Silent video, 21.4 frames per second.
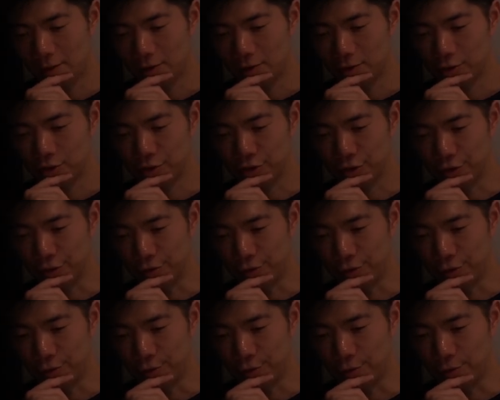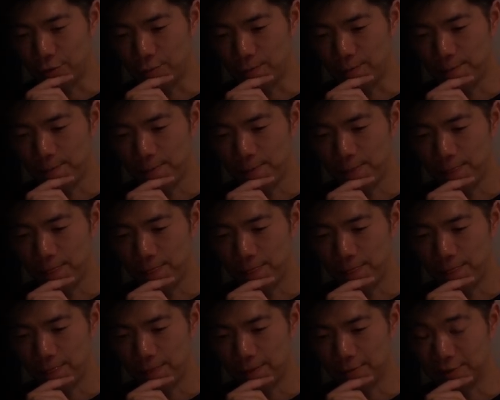So,
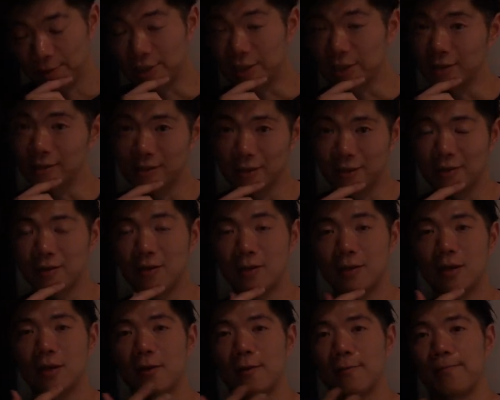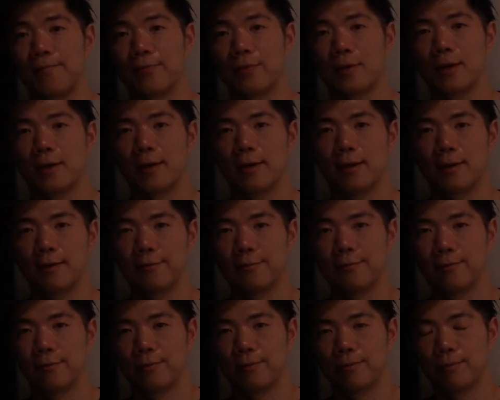which is a good thing. And
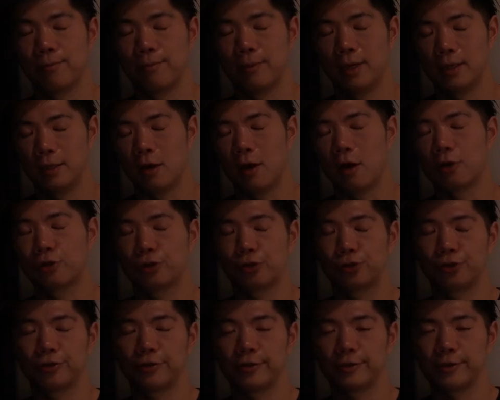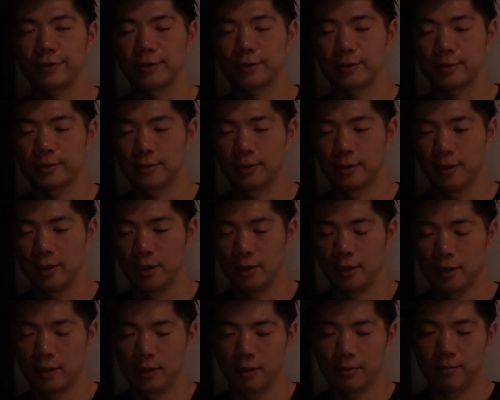then my doctors,
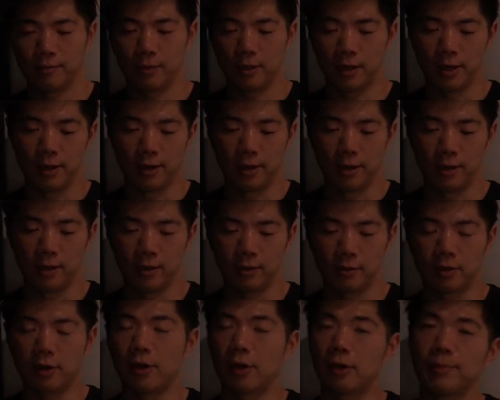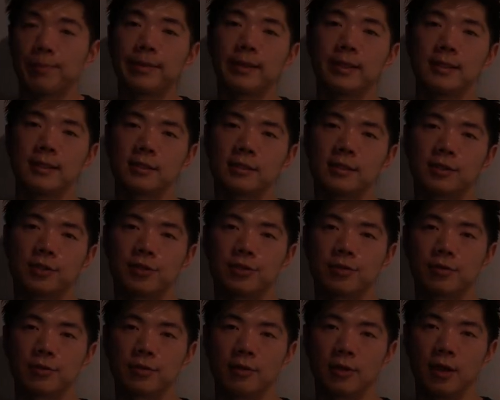my
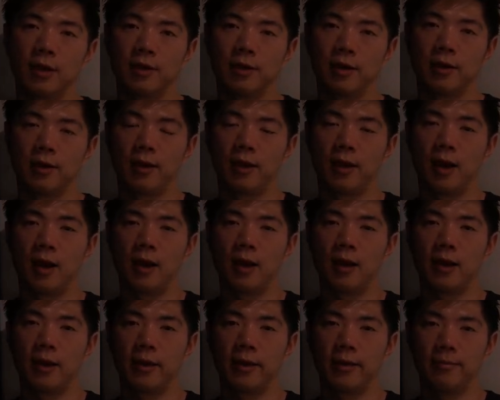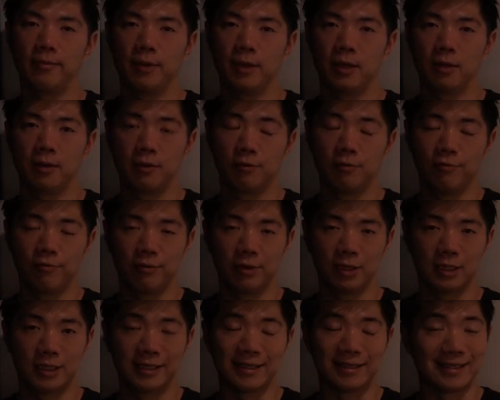therapist, and then I being
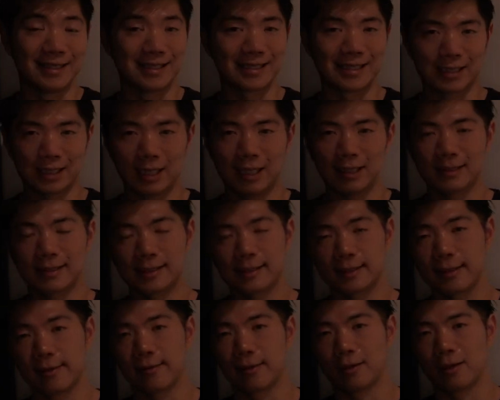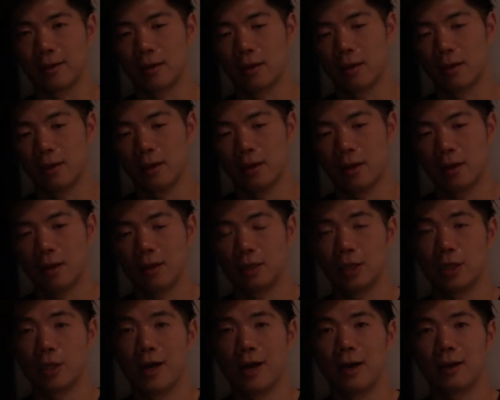really discussing
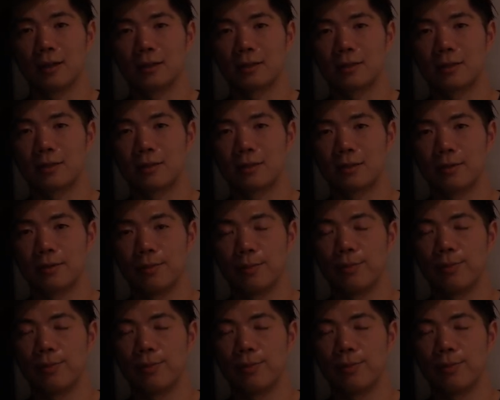that